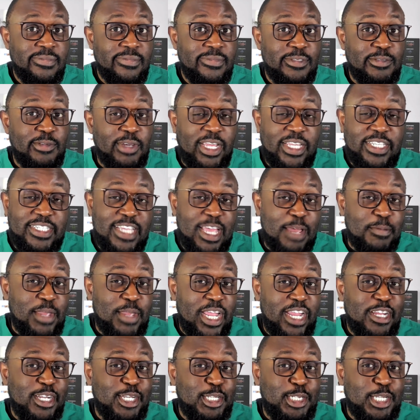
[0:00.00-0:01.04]
Right. See, I'm not
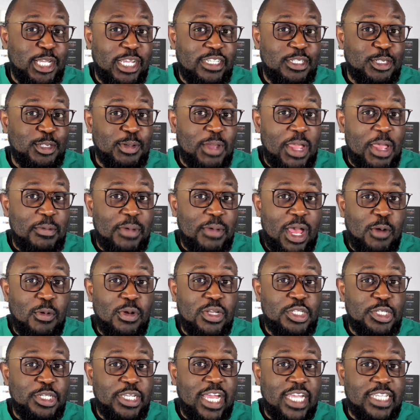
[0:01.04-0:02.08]
here to judge, right? But I want
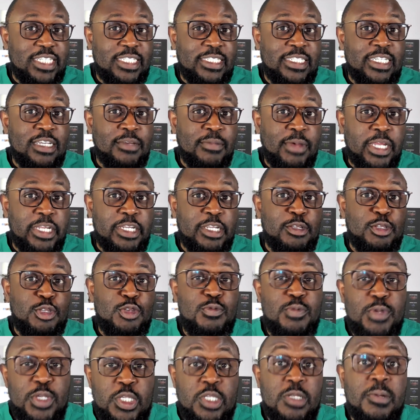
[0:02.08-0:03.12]
you guys to think about it. You'd
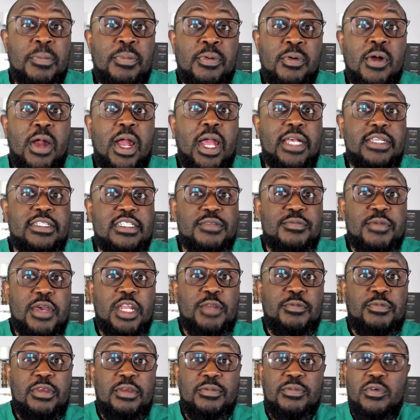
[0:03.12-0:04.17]
be surprised the amount of
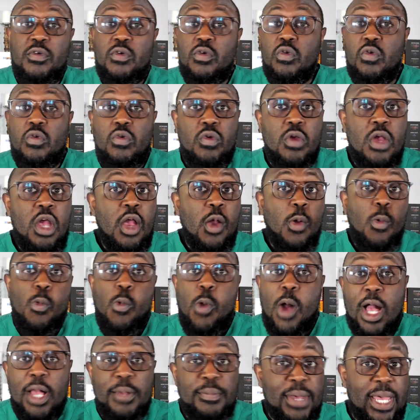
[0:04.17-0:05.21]
people who
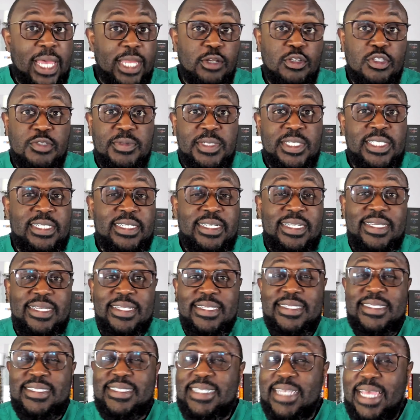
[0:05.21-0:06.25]
walk by those
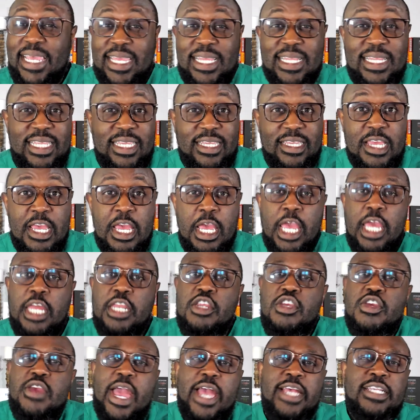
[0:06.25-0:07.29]
machines daily, and then
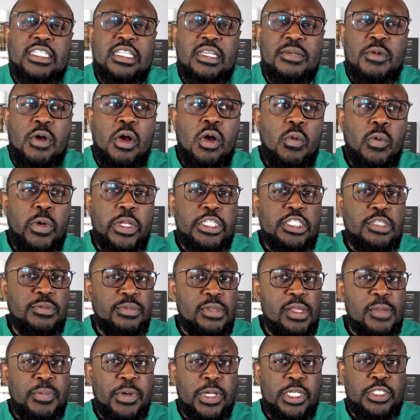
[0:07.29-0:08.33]
you ask them, "Oh, what is your
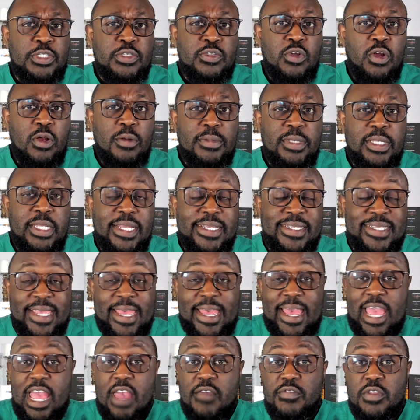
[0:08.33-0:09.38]
blood pressure normally?" They say, "I
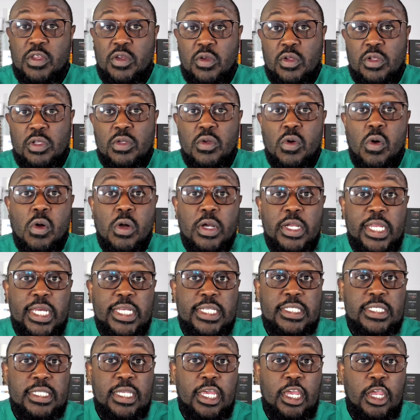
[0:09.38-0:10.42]
have no clue," or they
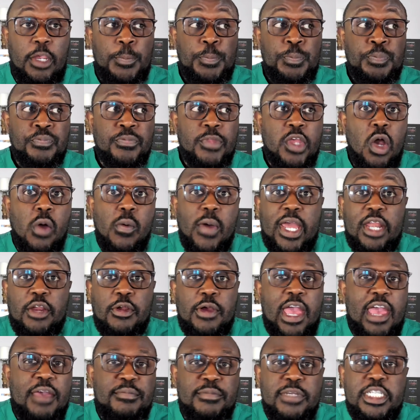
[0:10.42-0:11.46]
say, "Oh, I don't
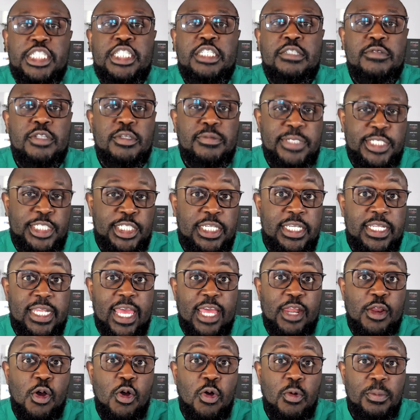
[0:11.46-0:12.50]
have the machine at
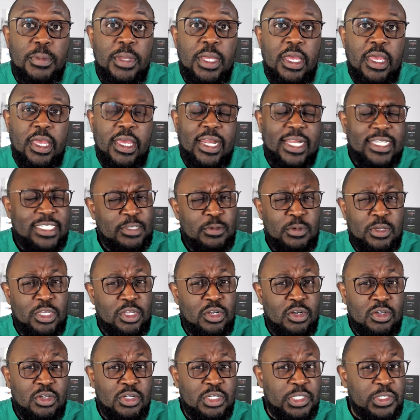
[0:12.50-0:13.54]
home." And I say, "Well, you don't
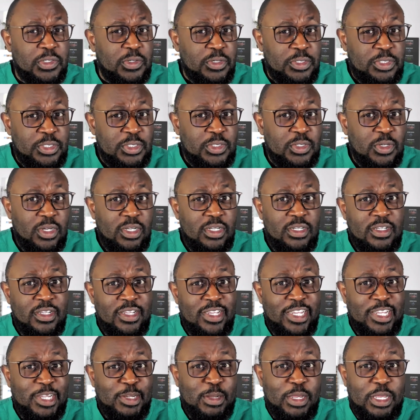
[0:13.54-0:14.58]
go to the grocery store?
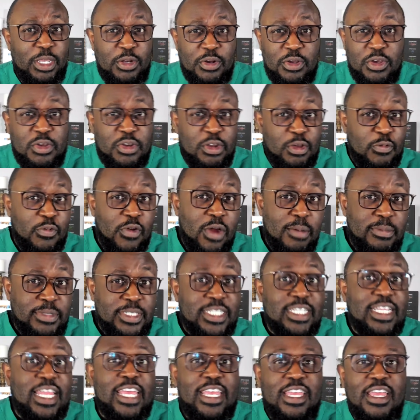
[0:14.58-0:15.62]
Right? You don't go to a pharmacy?
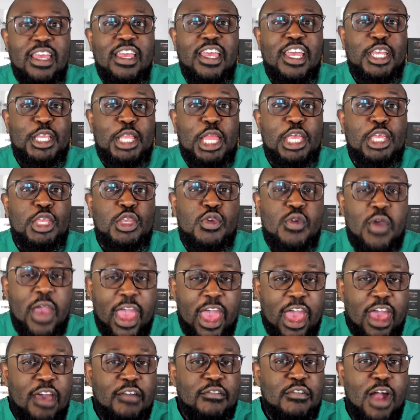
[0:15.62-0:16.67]
Like you
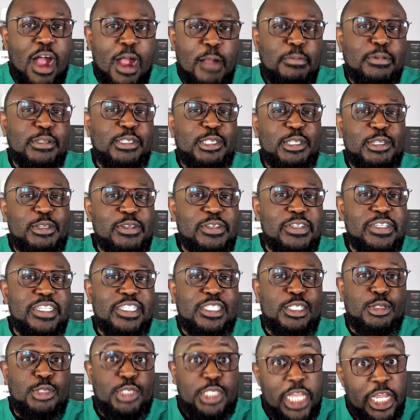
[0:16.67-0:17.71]
have opportunities
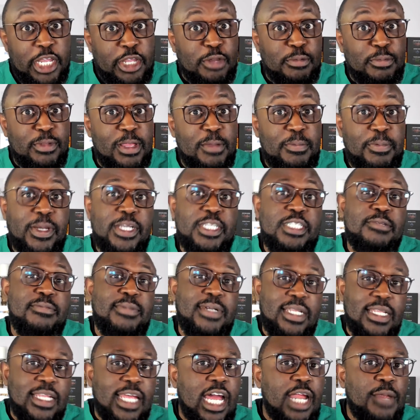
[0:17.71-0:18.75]
to check your blood pressure, but a
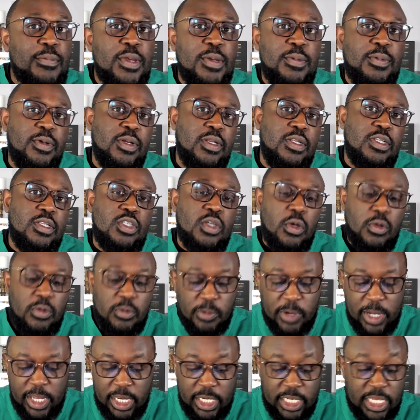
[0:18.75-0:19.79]
lot of people don't,
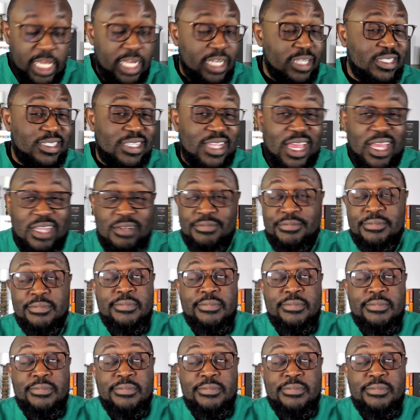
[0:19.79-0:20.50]
right?" And again, it's not.